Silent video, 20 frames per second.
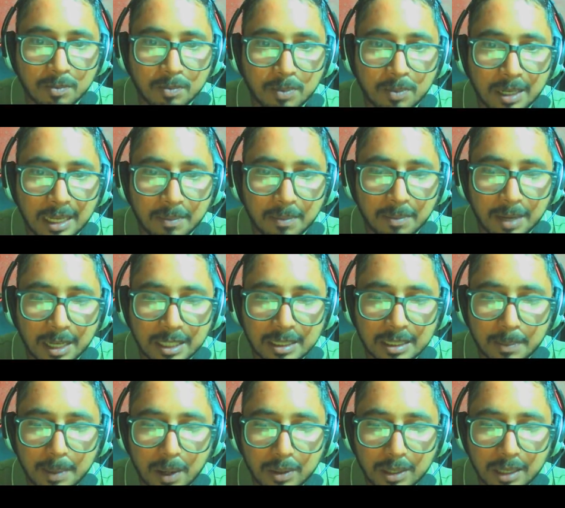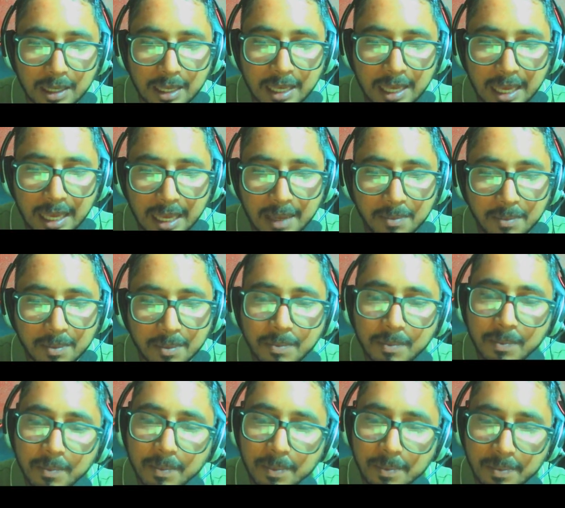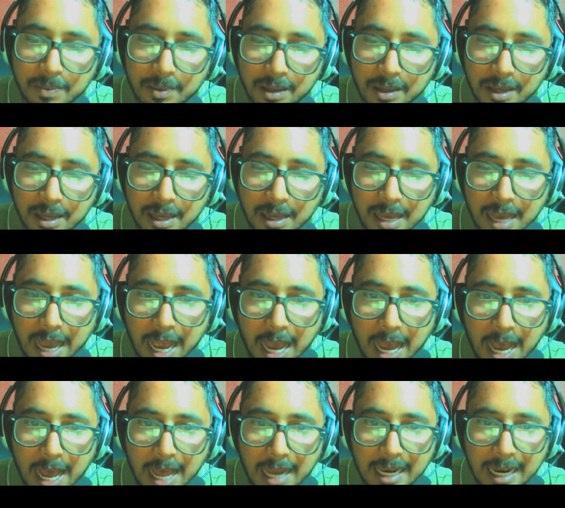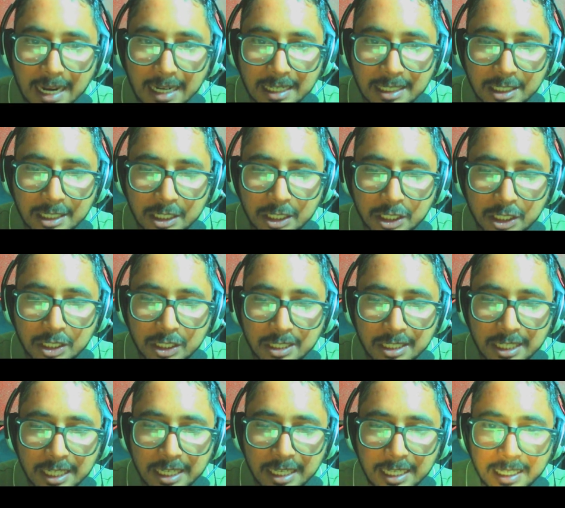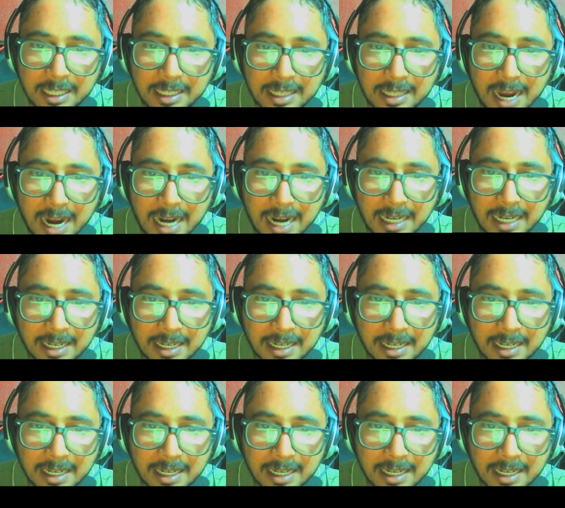pretty much about the game. And let us see that